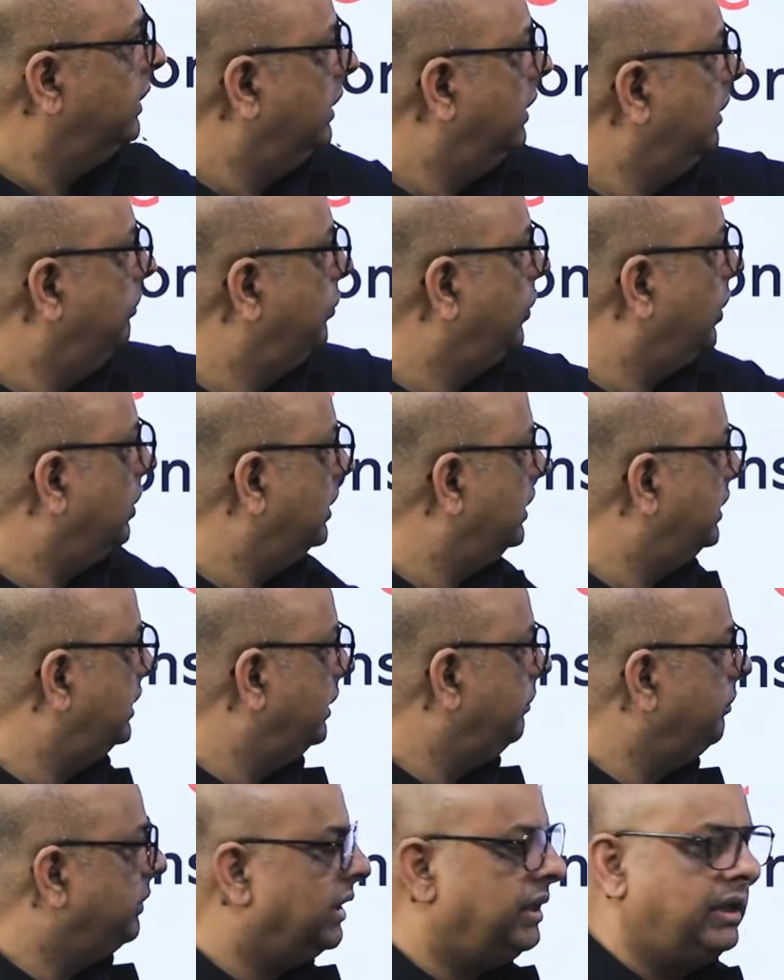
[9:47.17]
Broader
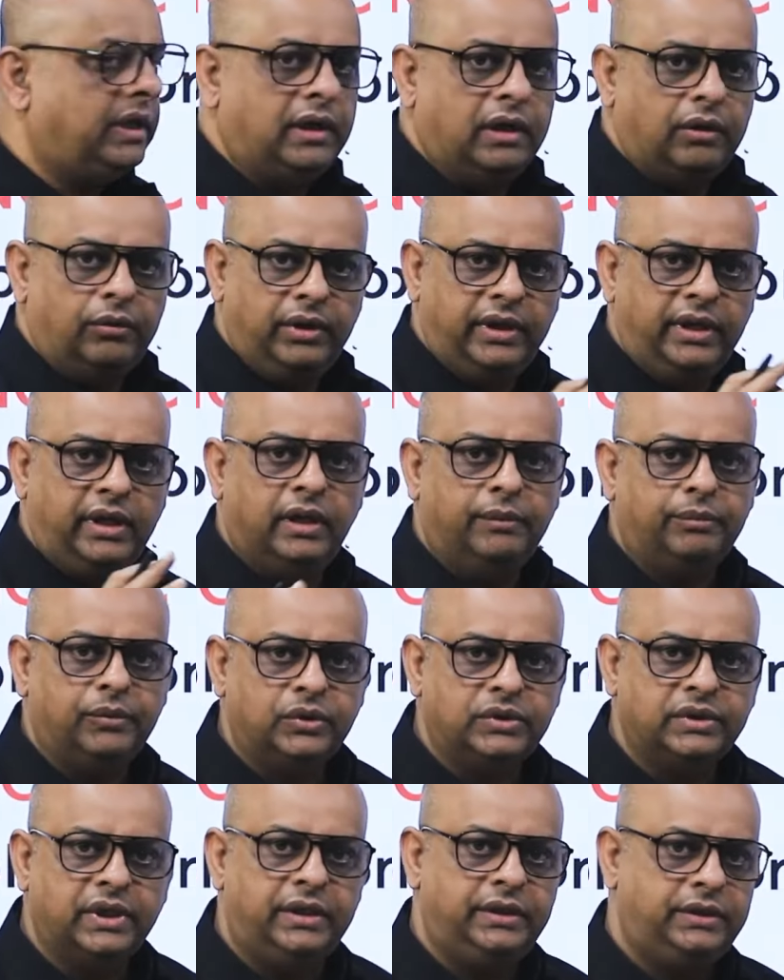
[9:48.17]
theme ke around hi aapko
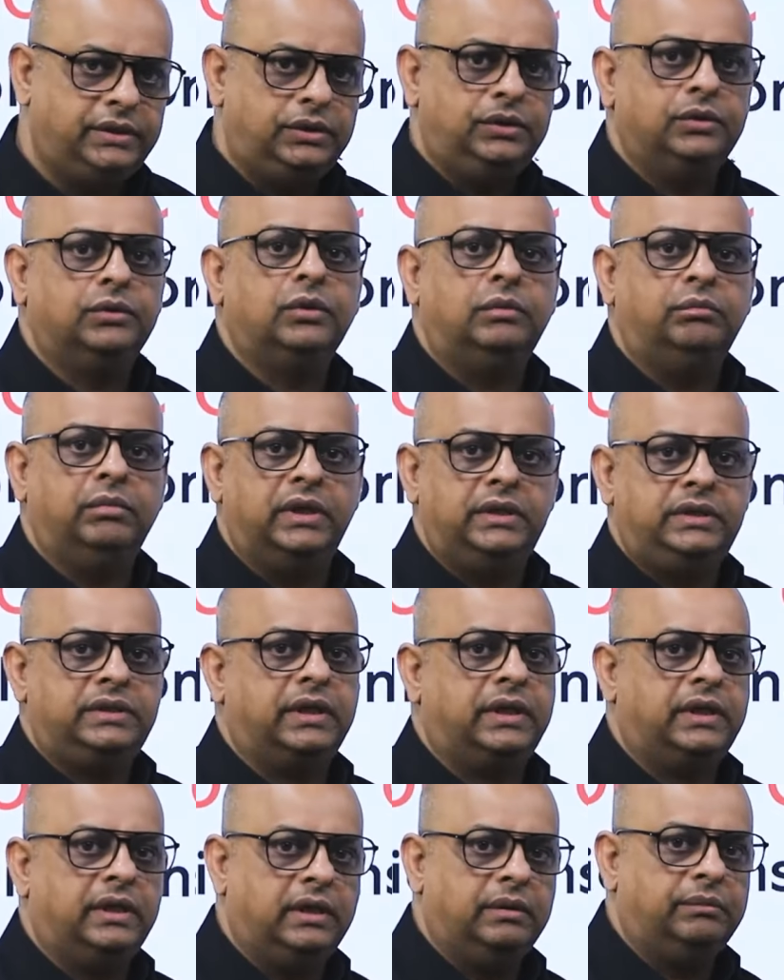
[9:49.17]
sari chizon ko merge
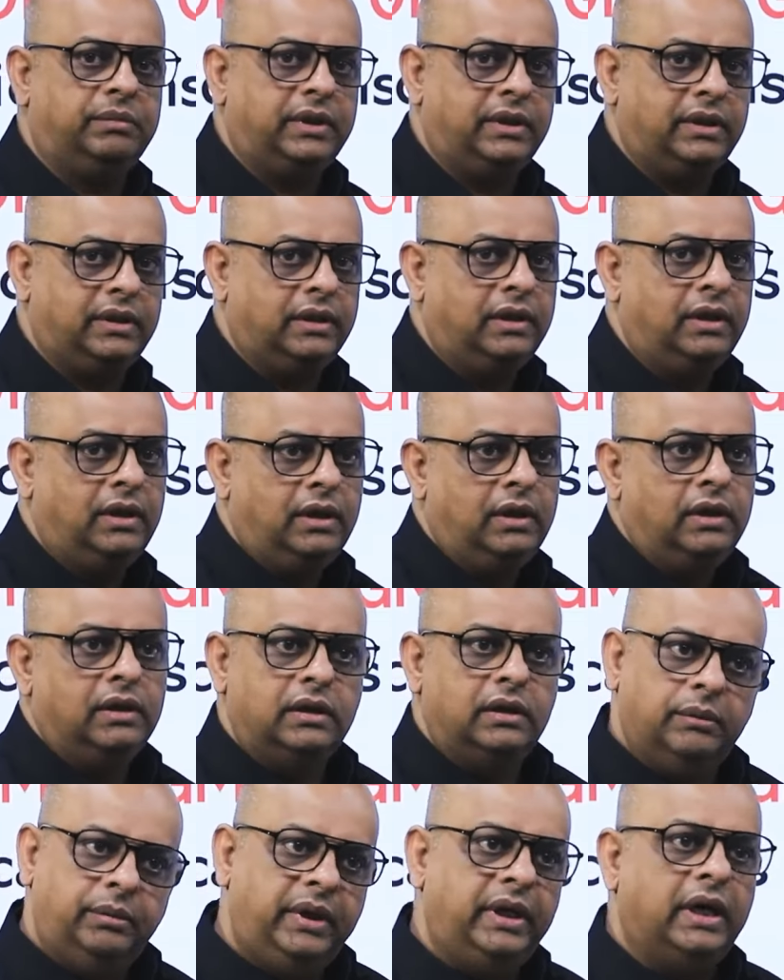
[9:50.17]
karana padega.
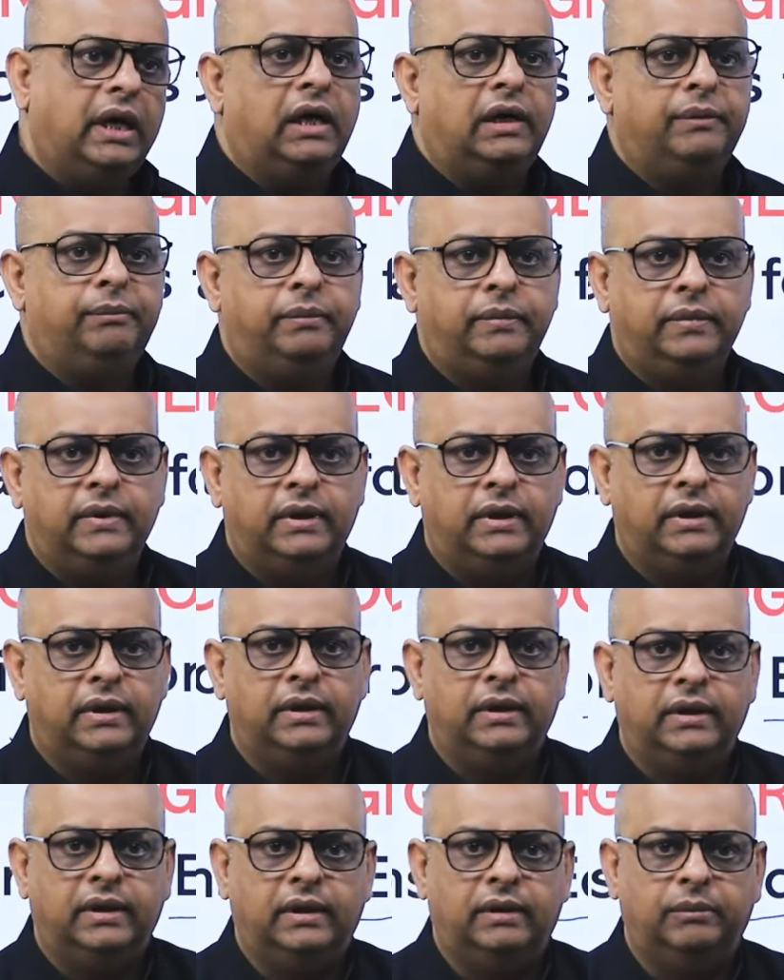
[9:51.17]
Tabhi aap
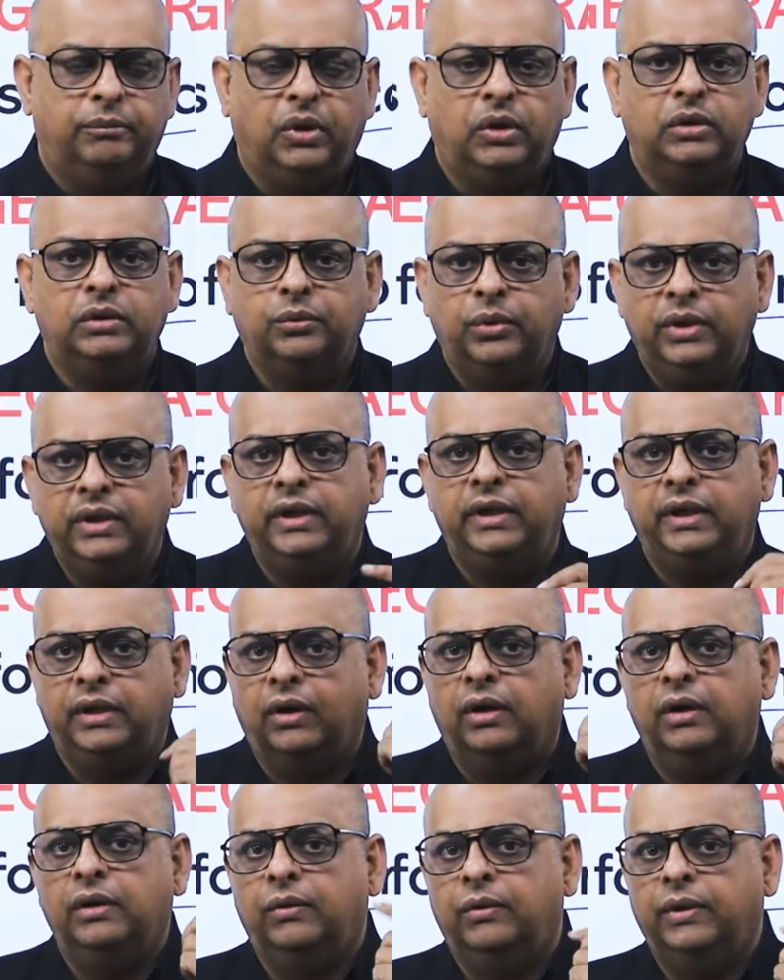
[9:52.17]
bahut quick
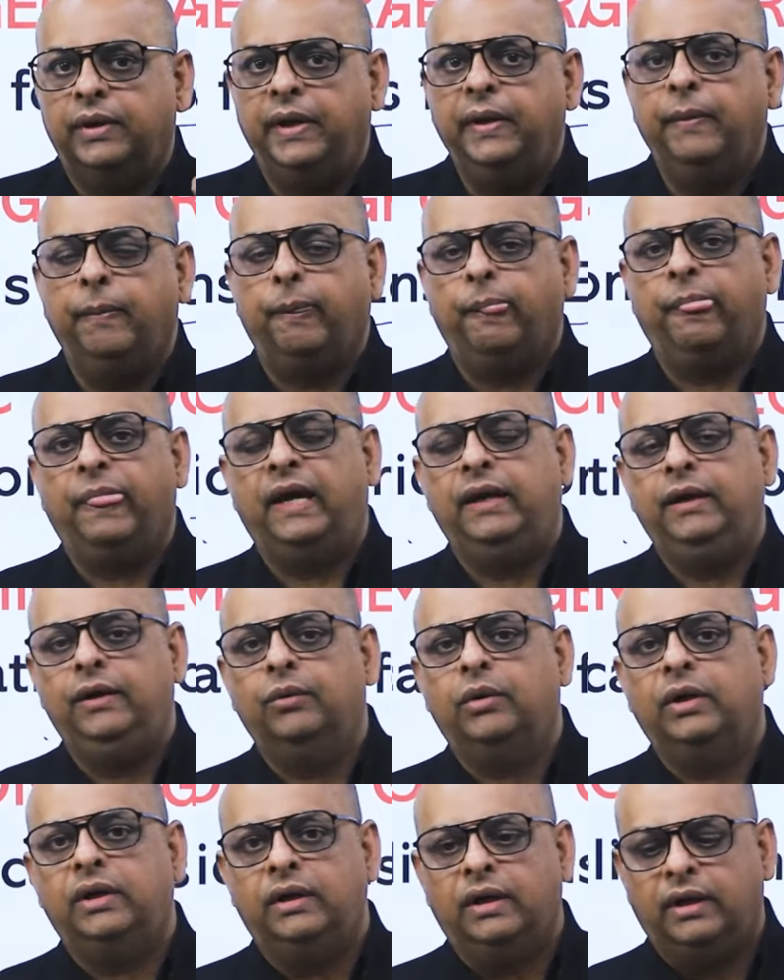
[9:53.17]
recall hogi and you
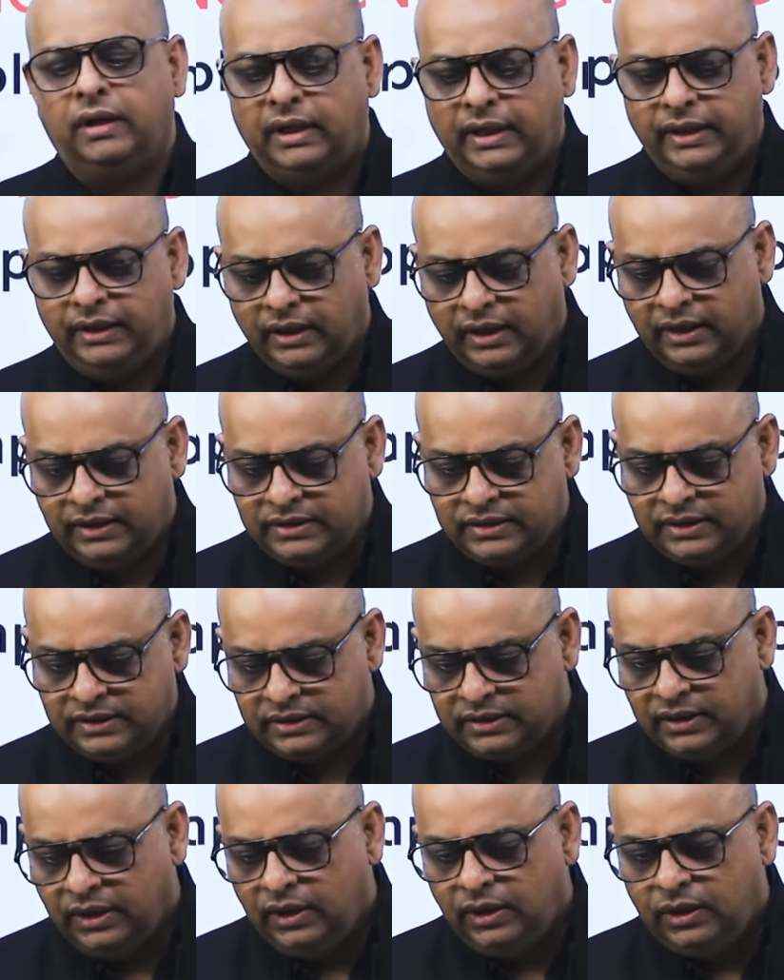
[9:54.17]
can write answers.
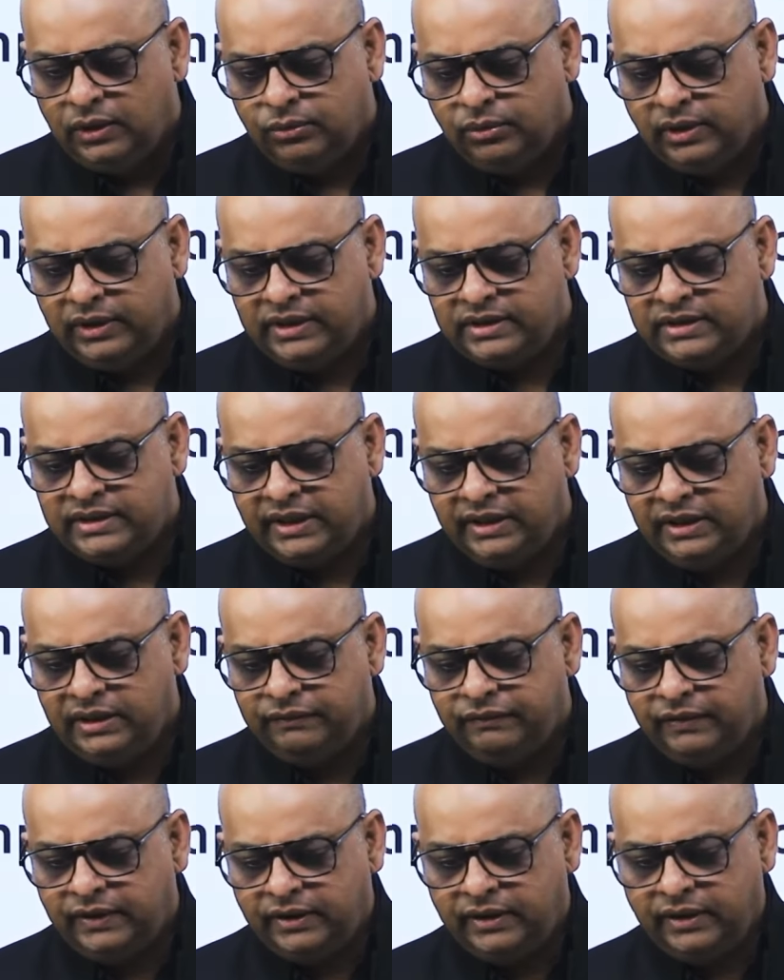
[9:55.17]
To understand it
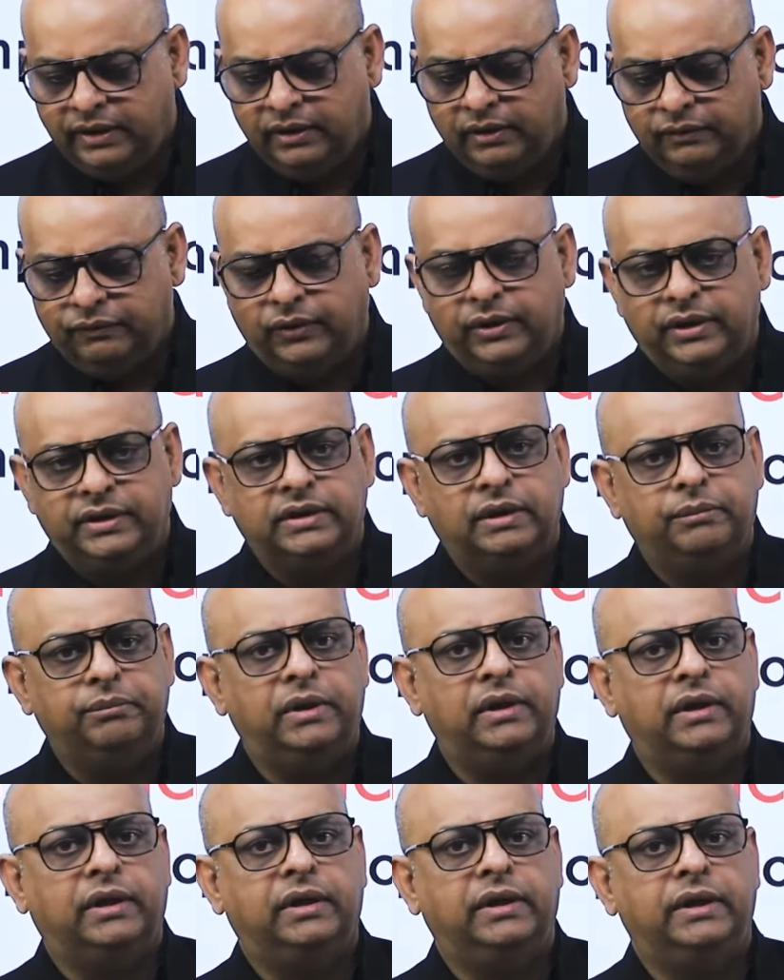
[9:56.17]
further, for
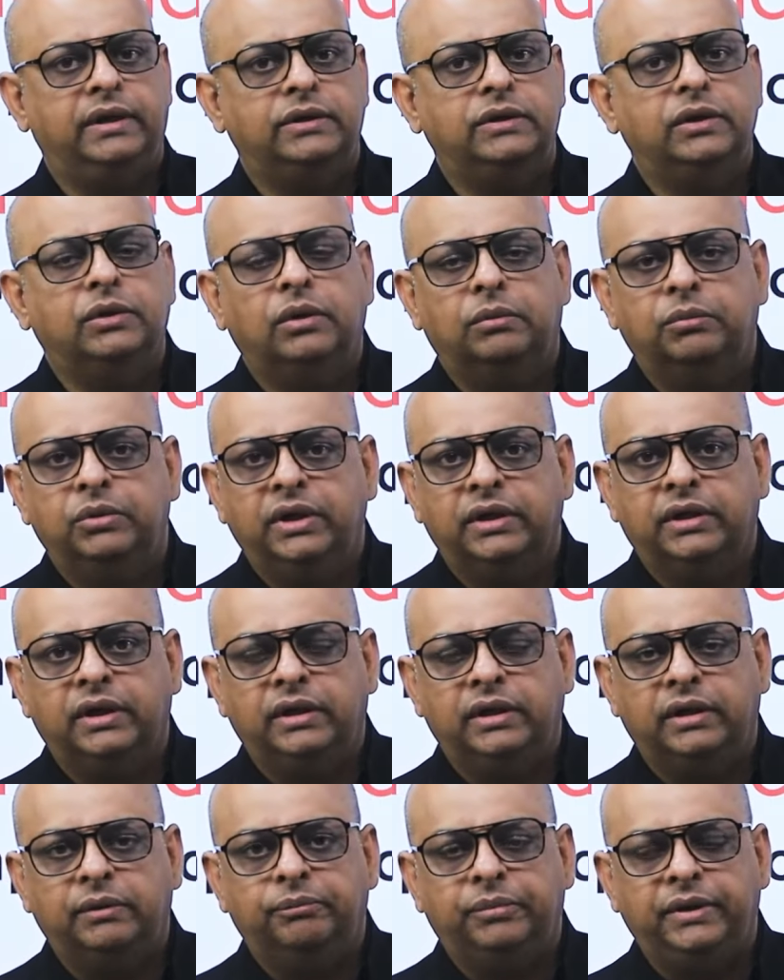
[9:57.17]
example, agar isi ko mujhe
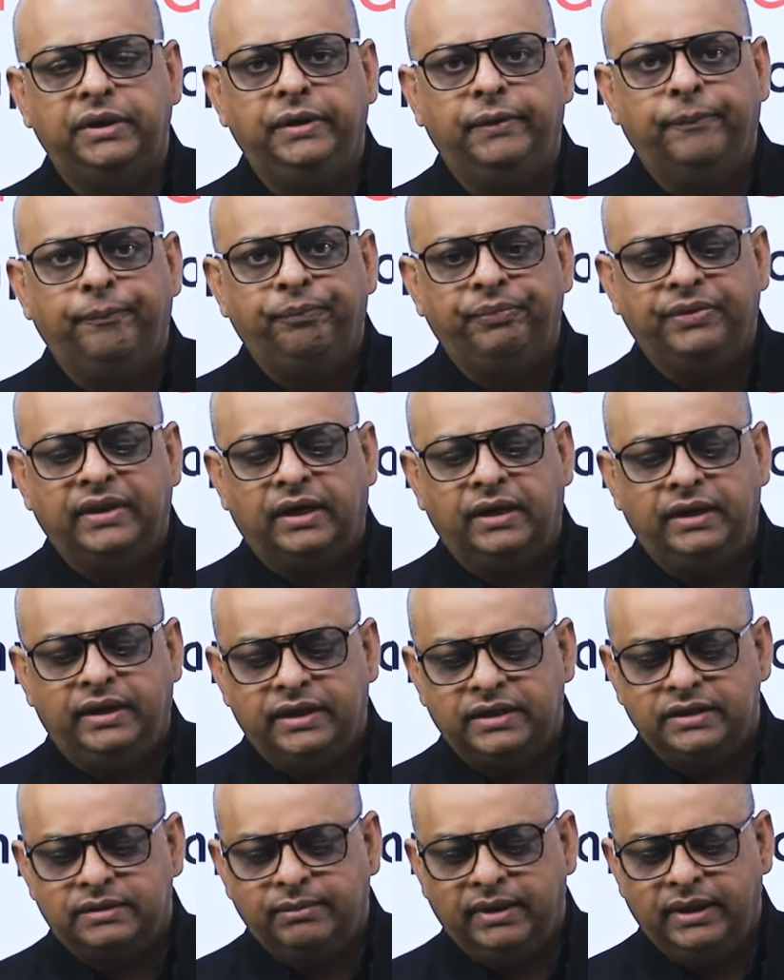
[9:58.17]
contemporary
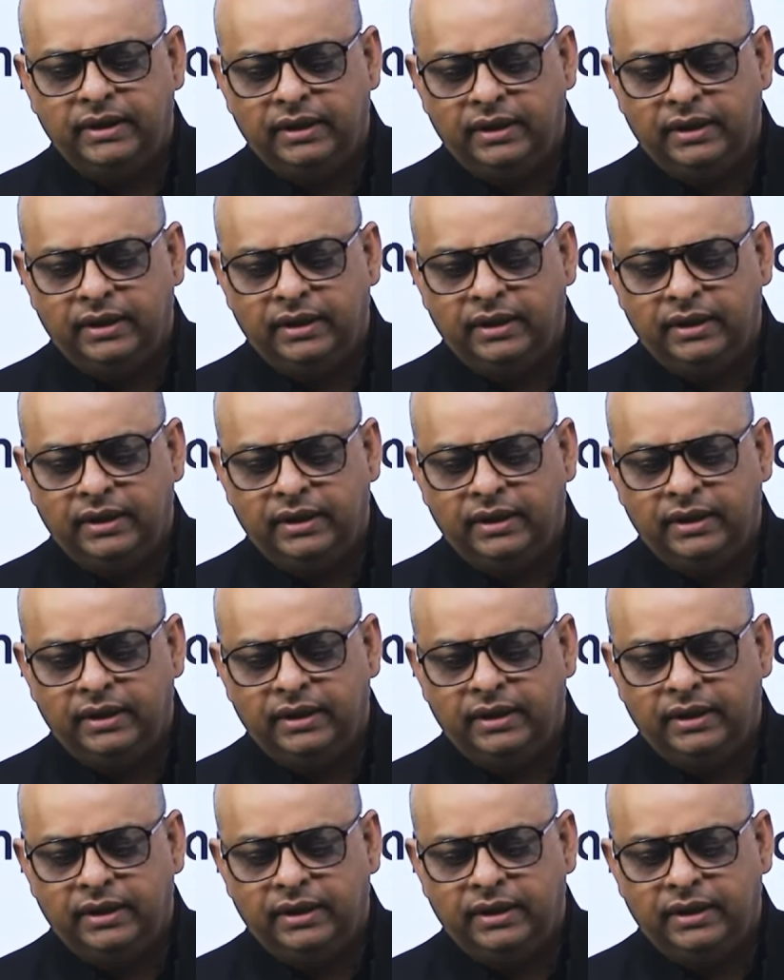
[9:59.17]
context mein